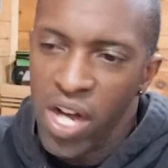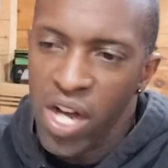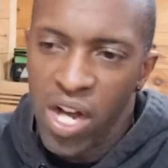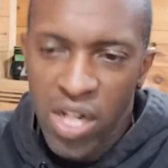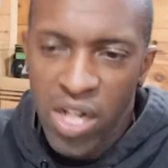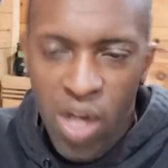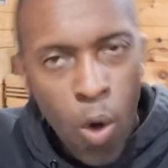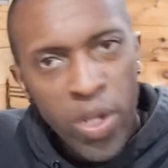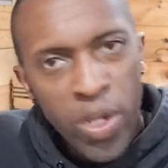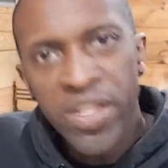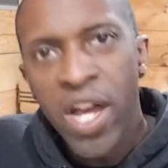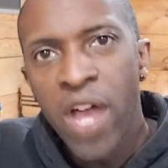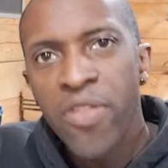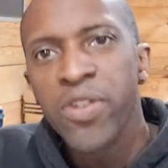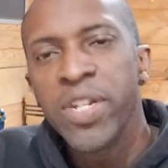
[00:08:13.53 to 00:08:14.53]
coating the
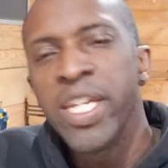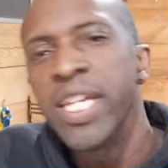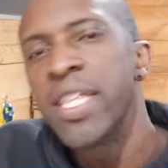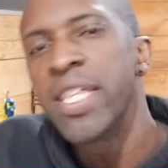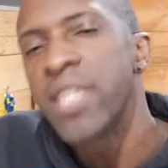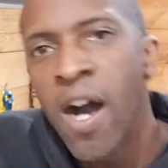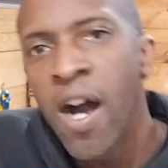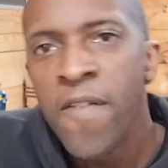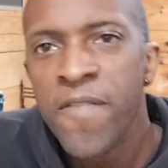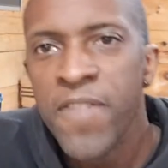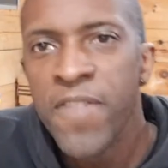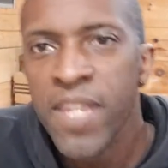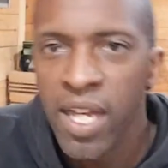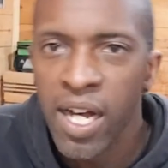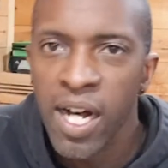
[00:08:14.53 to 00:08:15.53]
underneath of
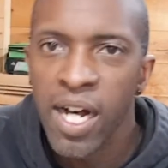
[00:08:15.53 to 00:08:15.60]
the